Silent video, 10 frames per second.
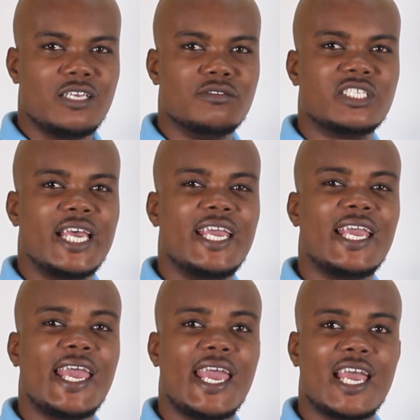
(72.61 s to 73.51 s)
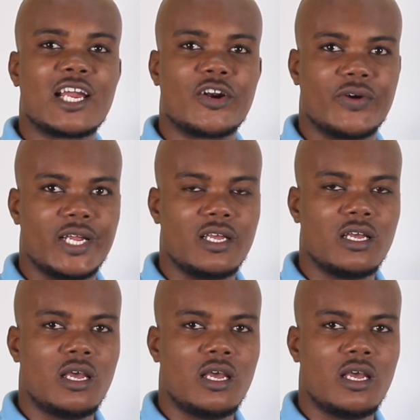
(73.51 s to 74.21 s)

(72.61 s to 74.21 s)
You say angry.